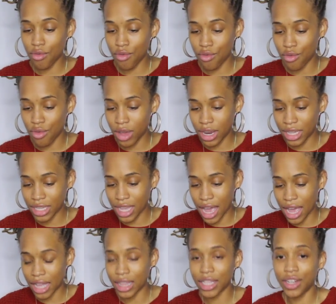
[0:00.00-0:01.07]
Ooh, and it's
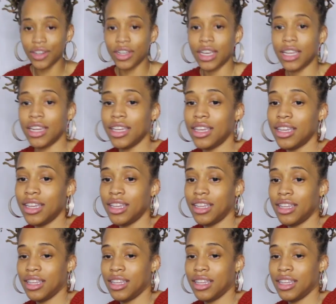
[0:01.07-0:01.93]
got glitter in it.